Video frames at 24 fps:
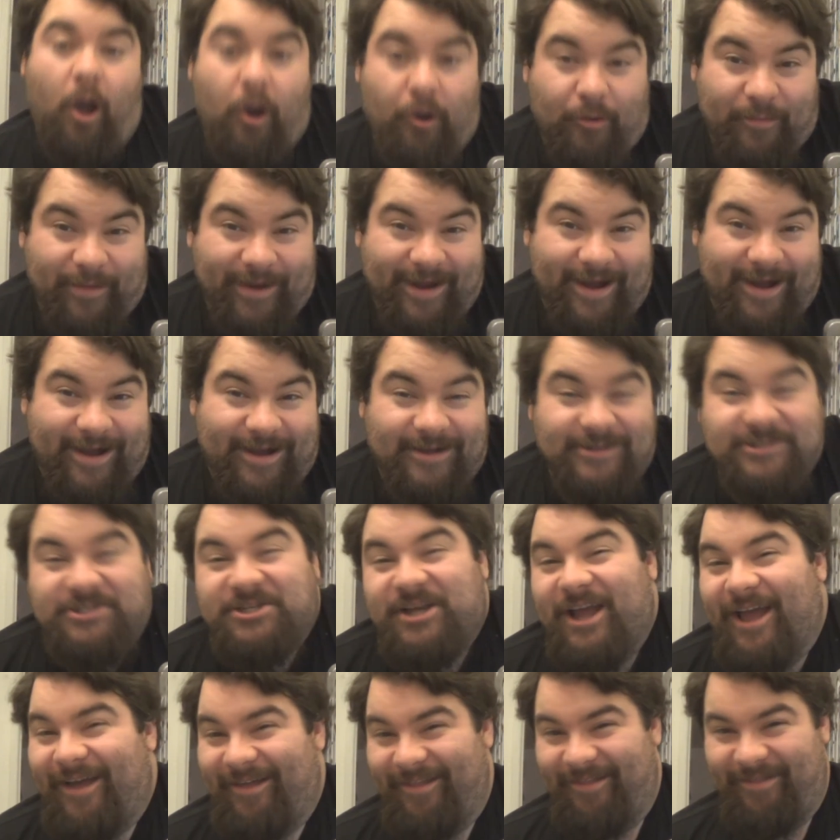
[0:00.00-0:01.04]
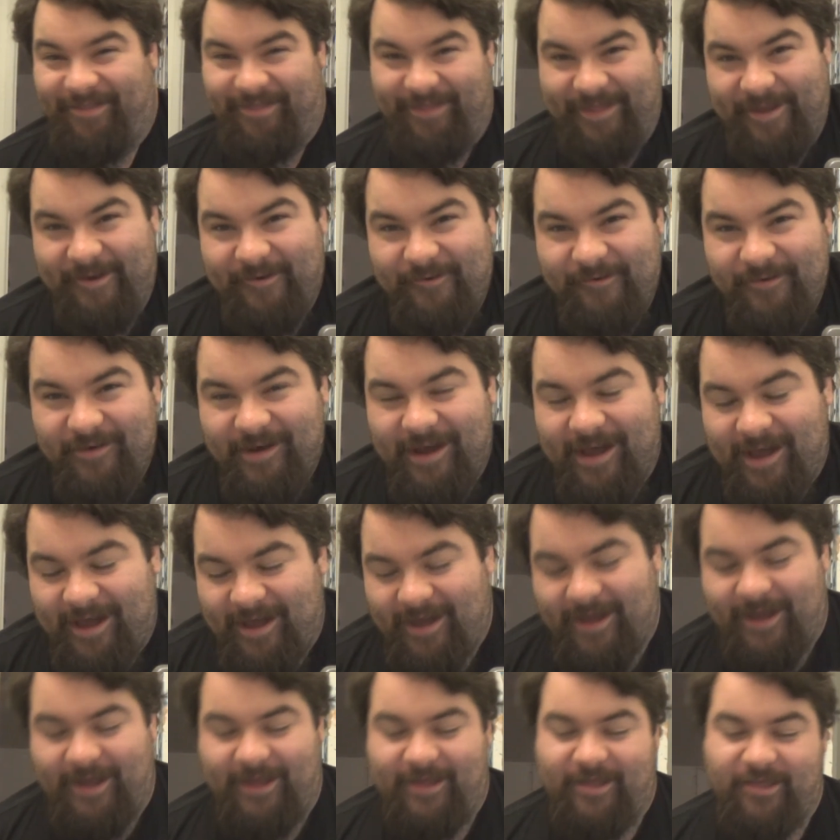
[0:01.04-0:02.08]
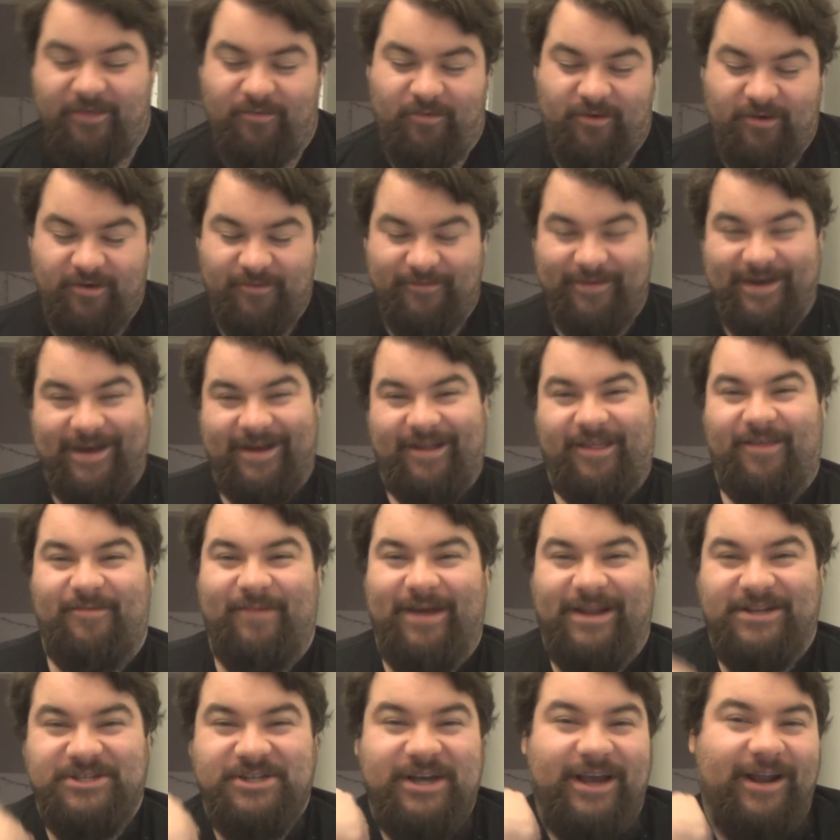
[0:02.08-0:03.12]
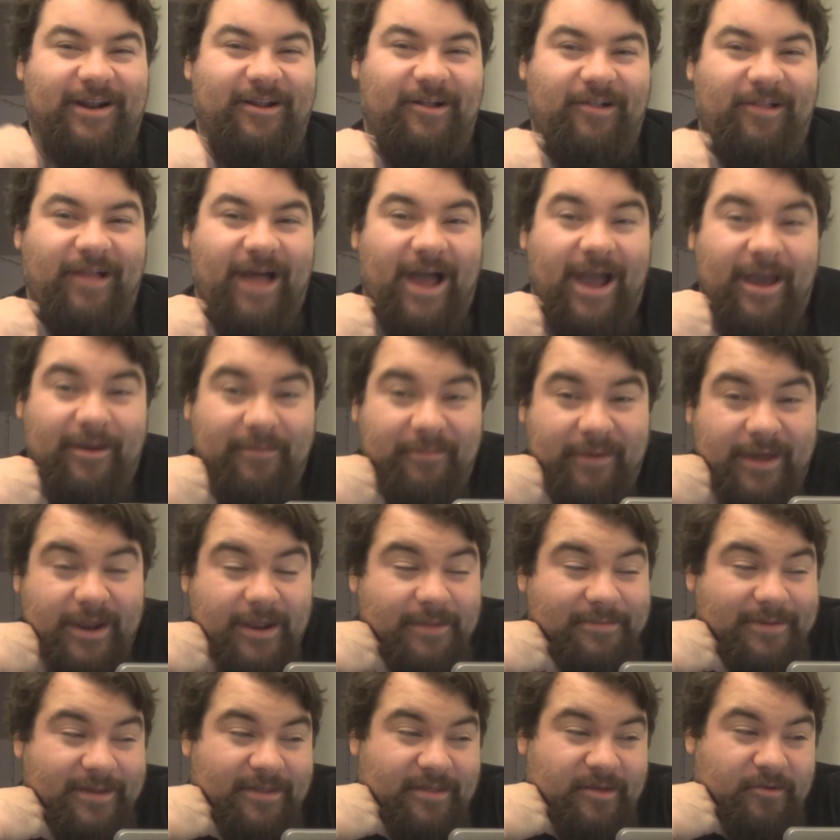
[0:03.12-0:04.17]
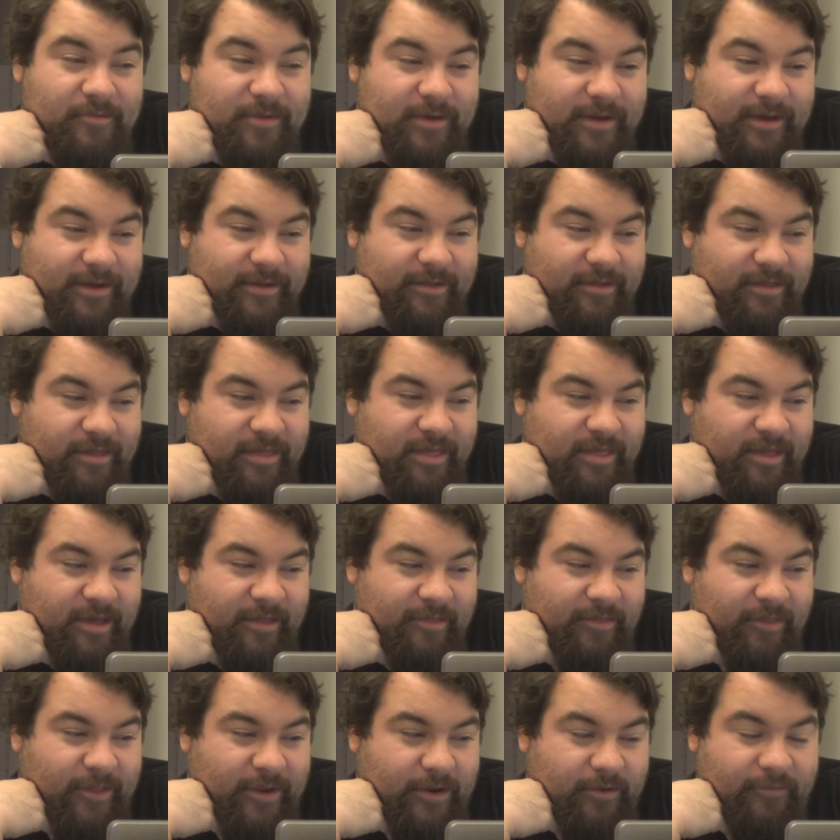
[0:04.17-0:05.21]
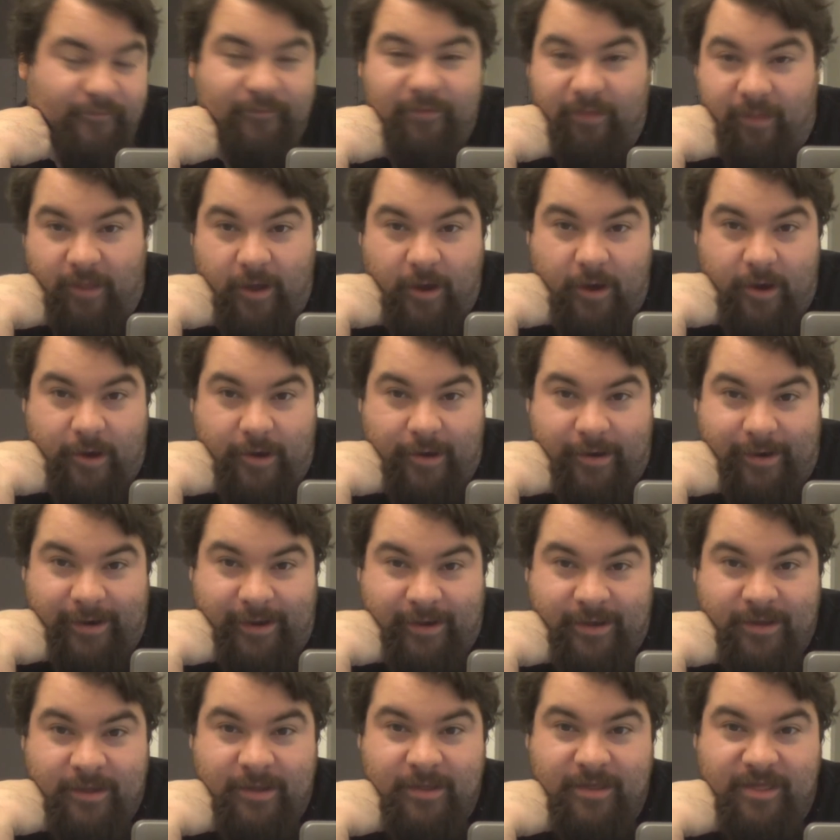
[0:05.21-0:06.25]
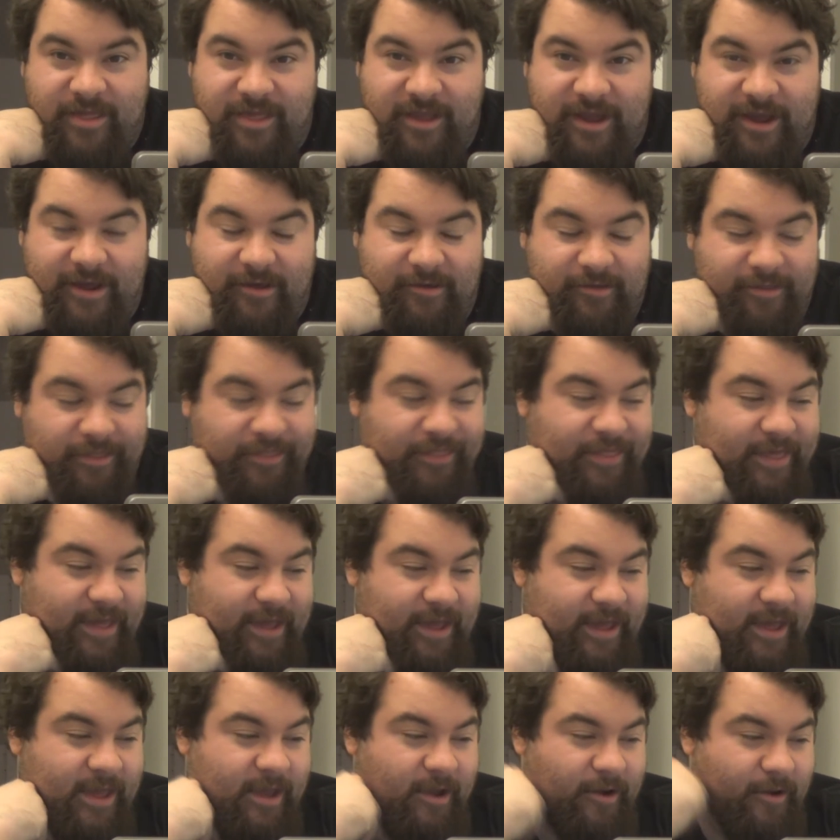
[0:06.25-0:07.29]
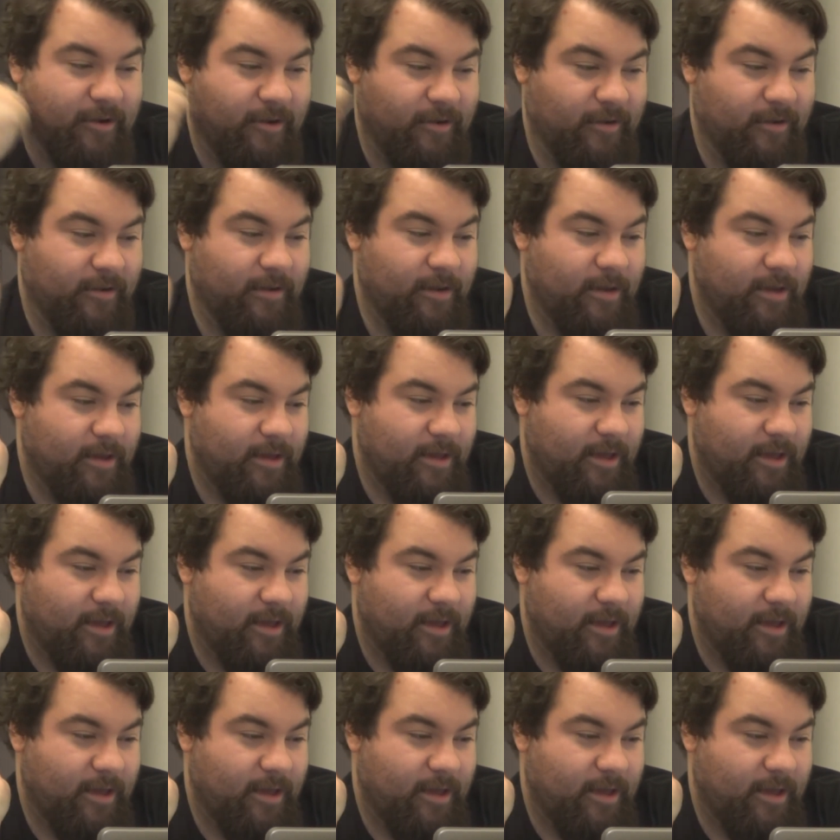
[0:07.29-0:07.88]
Oh my gosh, hello guys! Welcome back to my channel. I'm gonna be doing a little vlog style thing here.